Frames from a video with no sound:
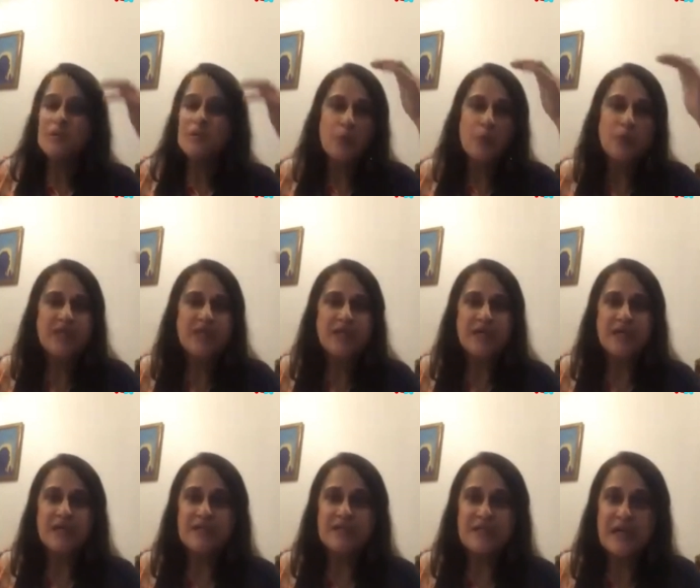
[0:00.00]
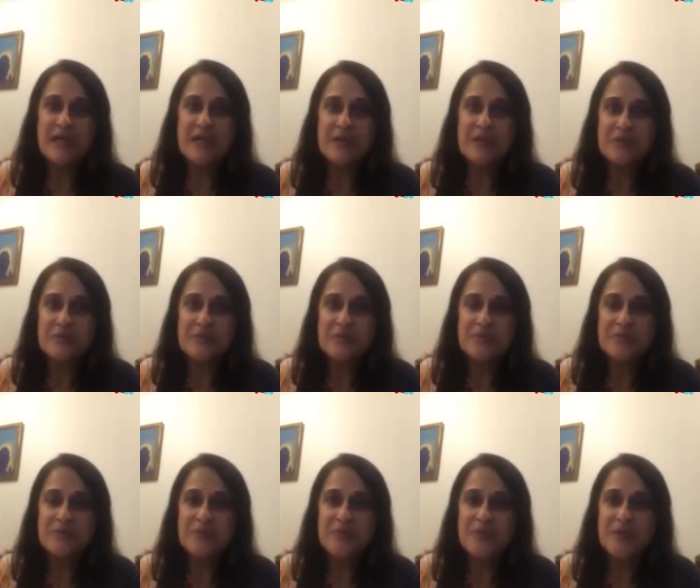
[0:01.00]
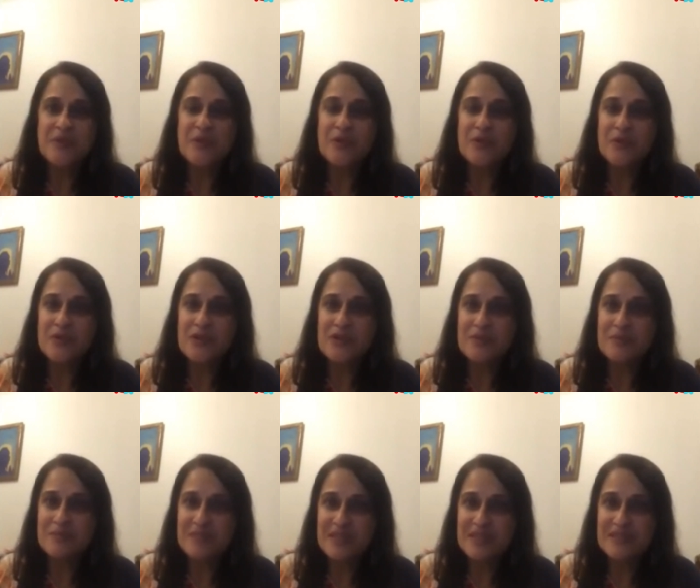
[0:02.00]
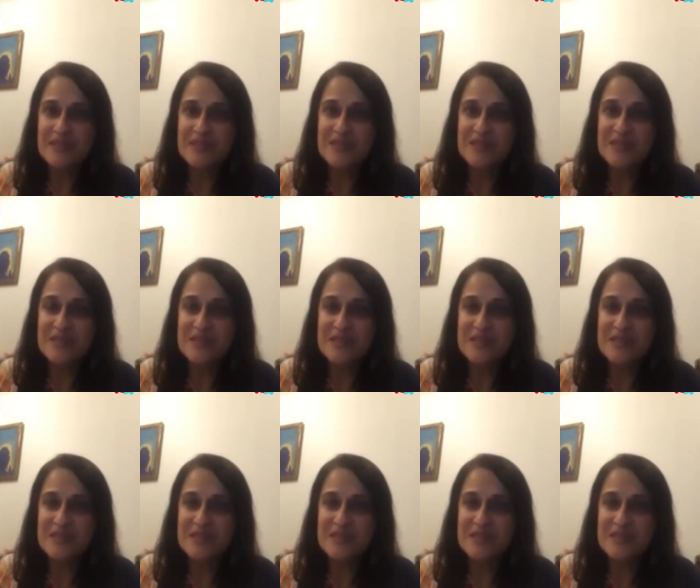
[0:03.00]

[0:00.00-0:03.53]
We are now going to complete this